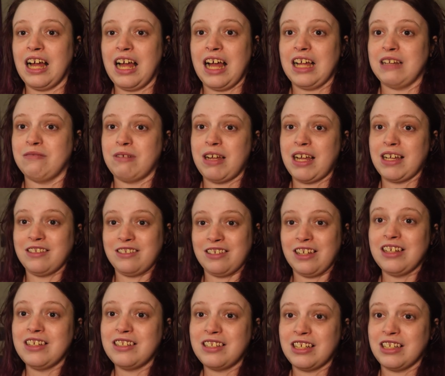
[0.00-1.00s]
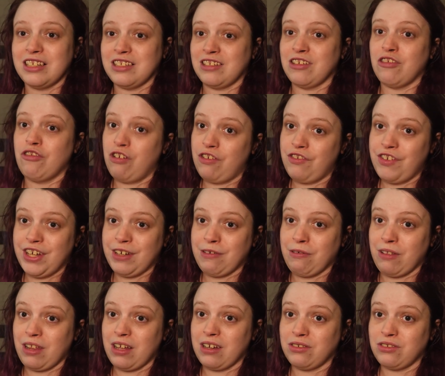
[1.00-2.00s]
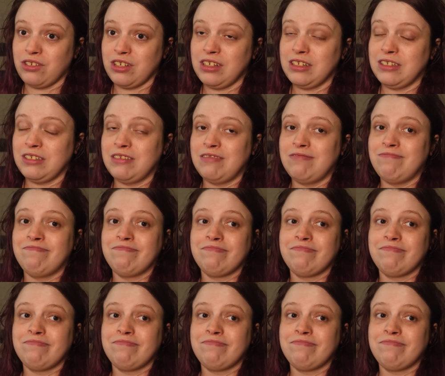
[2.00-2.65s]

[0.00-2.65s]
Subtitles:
And my anxiety is horrific without it.